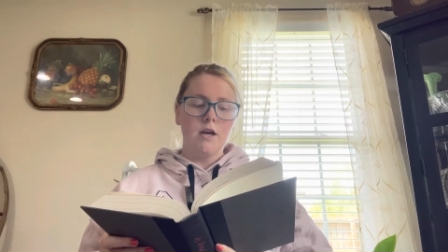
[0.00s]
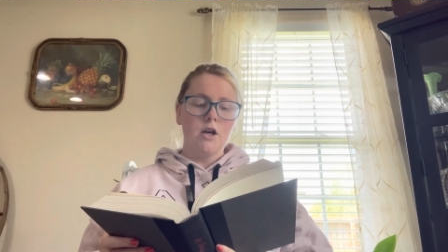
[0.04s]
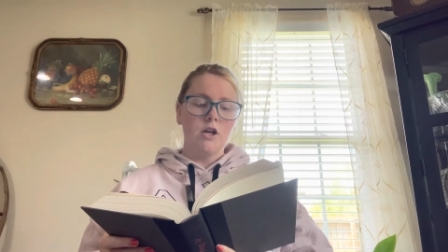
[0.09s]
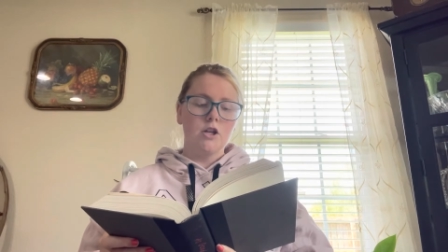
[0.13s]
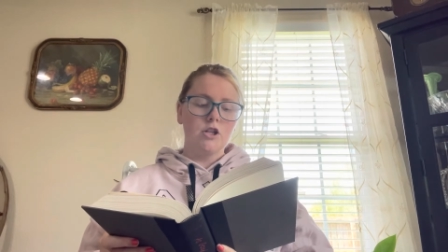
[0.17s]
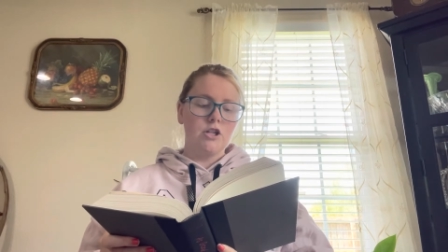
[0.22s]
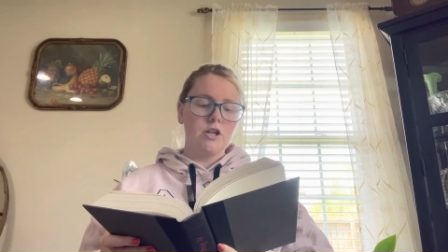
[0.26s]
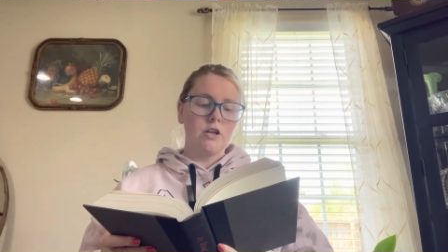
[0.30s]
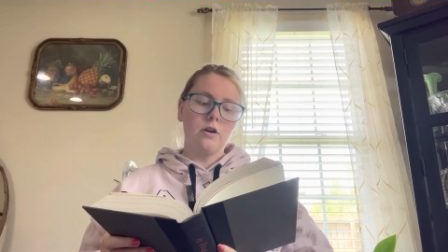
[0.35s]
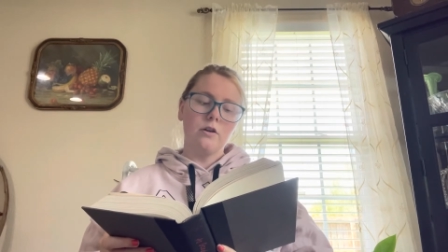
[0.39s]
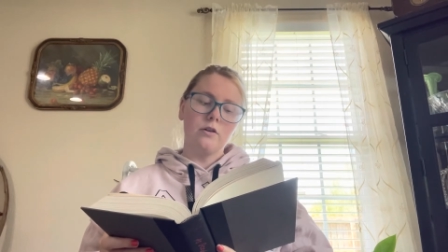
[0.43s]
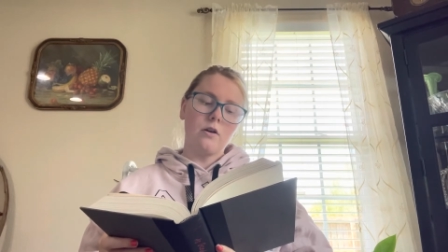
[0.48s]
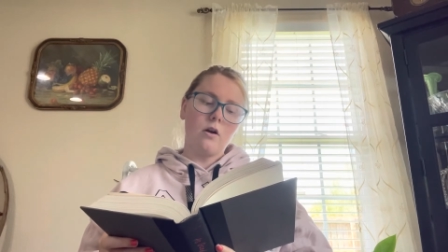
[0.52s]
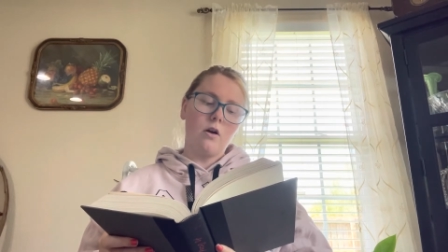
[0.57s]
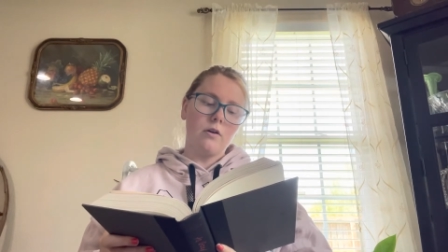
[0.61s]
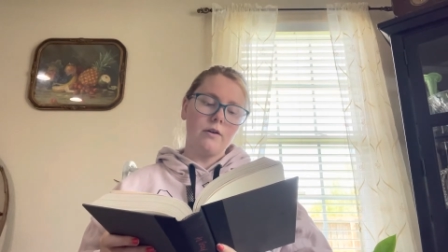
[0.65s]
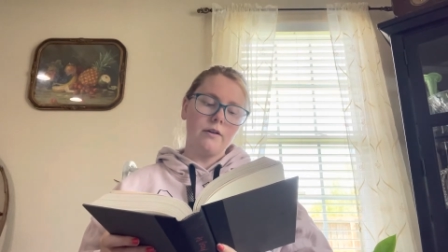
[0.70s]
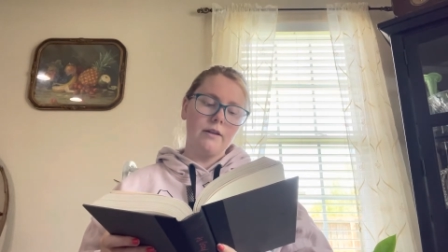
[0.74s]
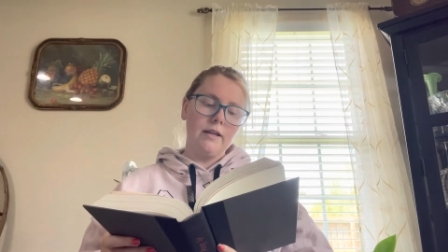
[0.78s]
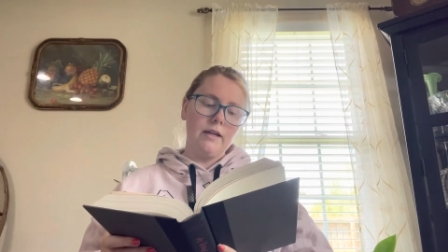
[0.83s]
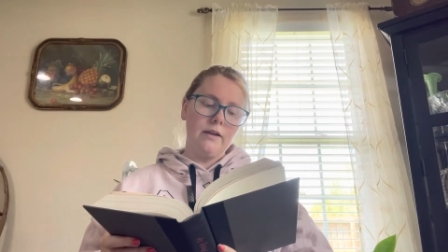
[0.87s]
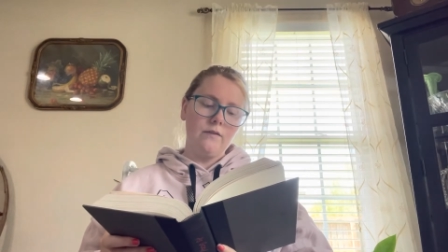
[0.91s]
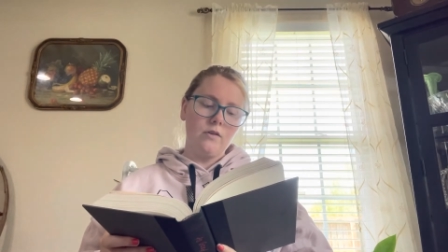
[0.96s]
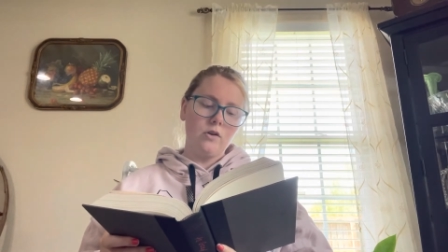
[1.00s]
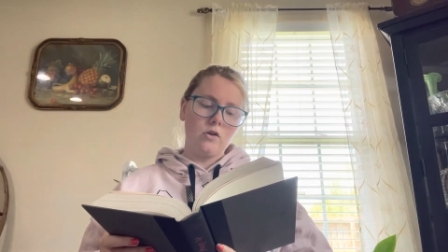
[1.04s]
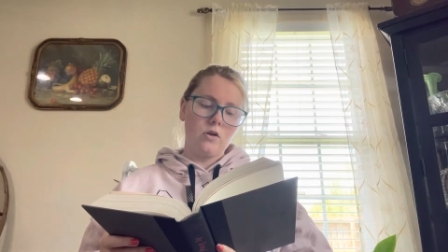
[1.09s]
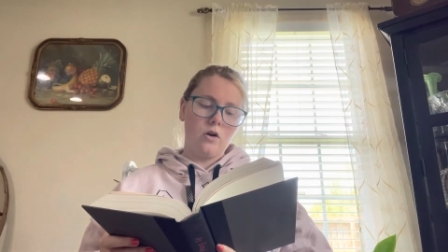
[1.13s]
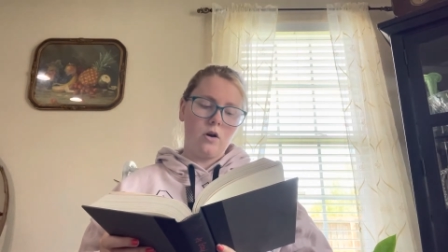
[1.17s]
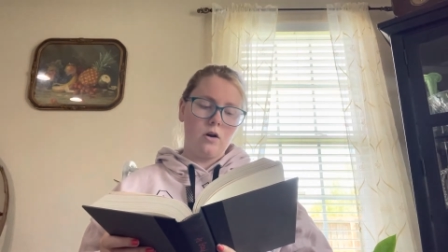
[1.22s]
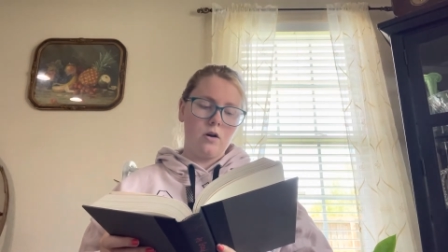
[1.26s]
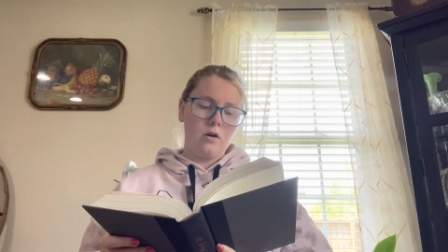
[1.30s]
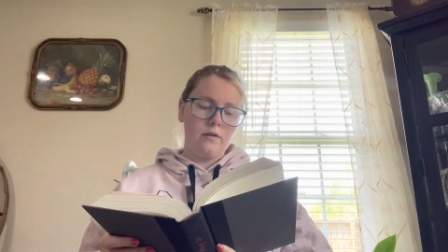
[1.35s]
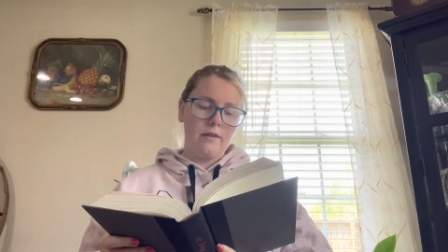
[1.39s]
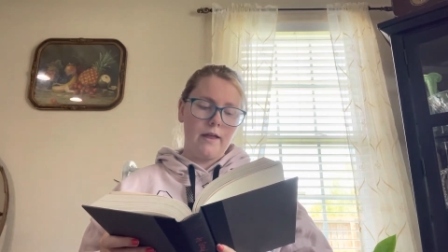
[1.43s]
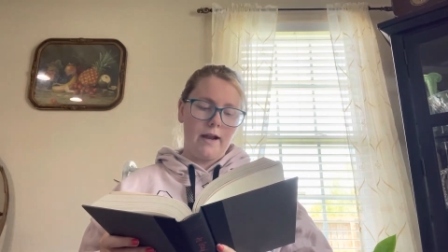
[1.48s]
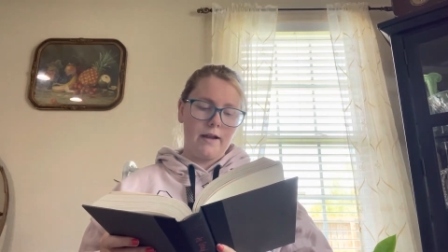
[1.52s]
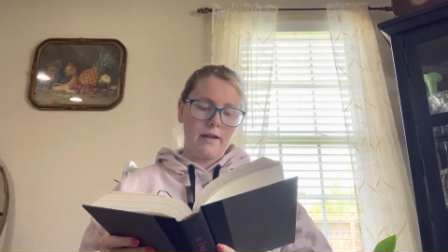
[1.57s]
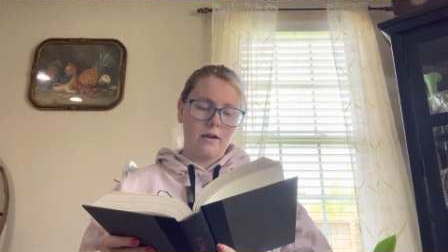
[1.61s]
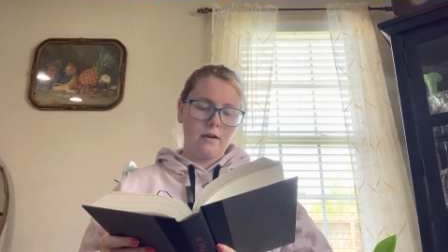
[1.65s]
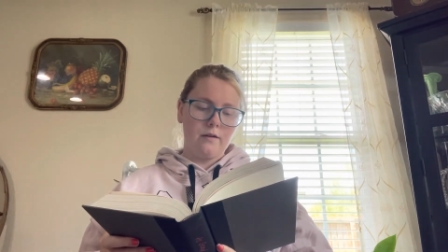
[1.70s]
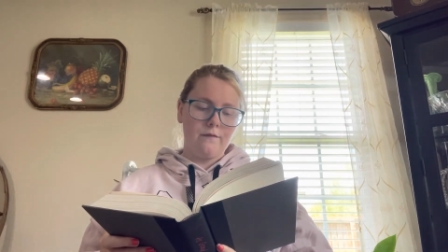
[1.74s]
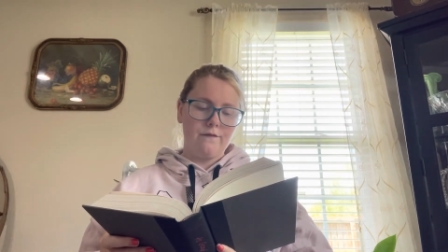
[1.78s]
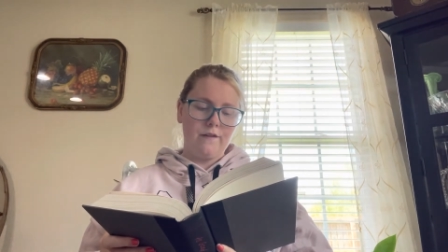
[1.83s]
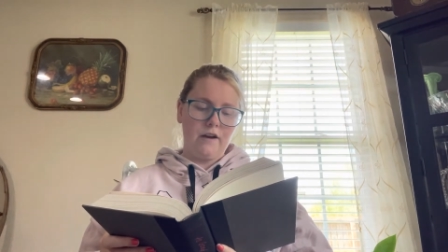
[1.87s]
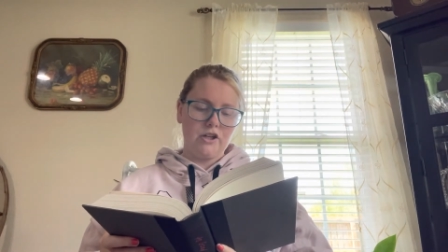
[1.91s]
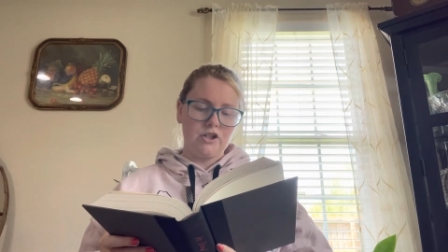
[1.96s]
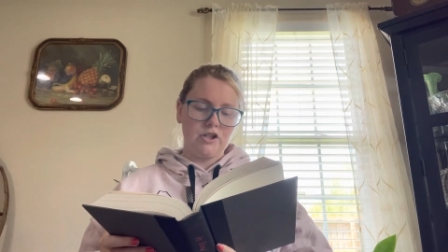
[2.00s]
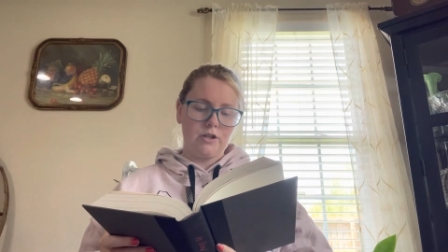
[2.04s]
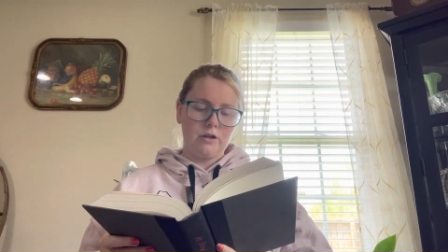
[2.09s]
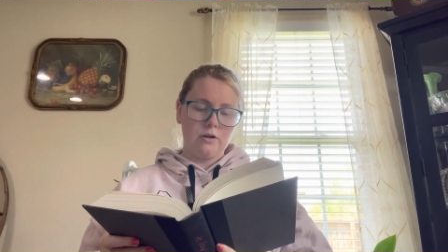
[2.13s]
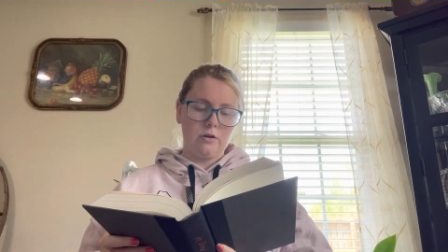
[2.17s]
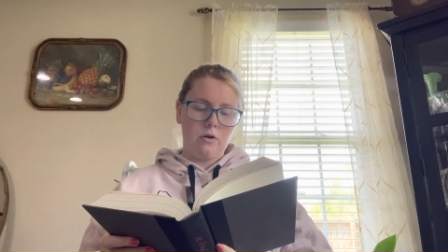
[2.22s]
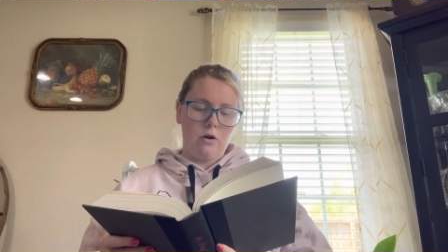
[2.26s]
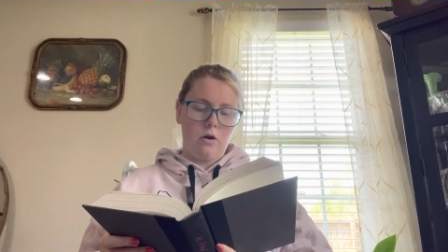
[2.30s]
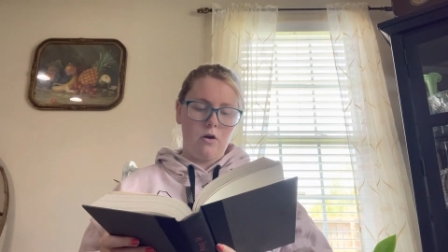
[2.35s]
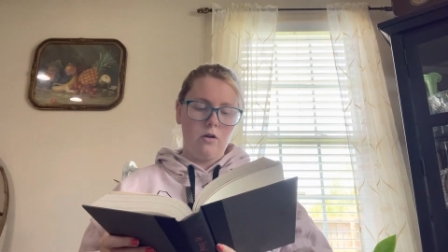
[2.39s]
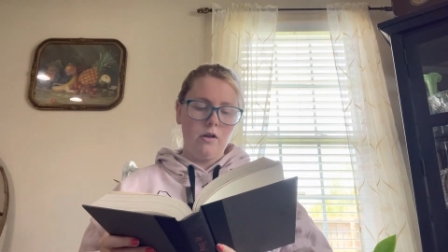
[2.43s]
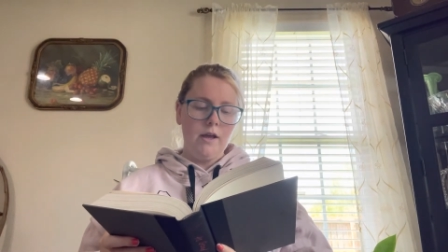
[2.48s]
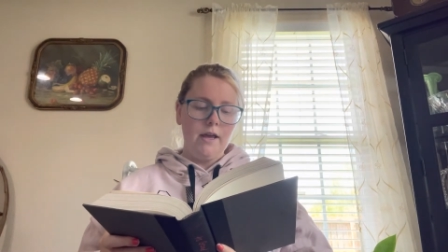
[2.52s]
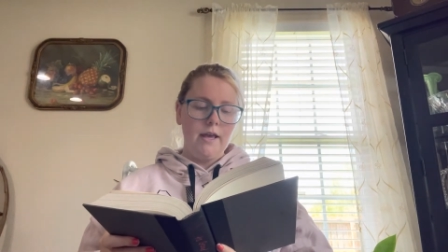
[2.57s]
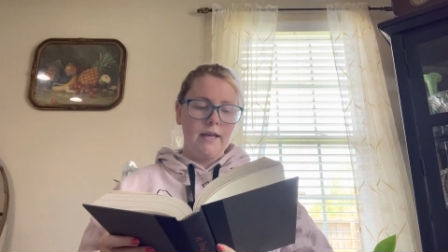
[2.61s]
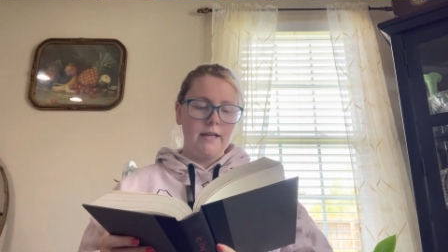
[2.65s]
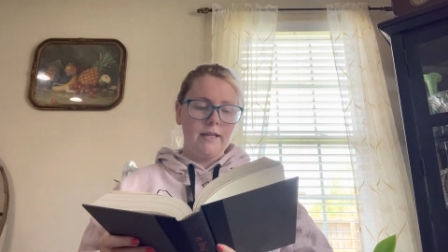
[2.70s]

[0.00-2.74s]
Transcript: she could hardly even call that a confession at all.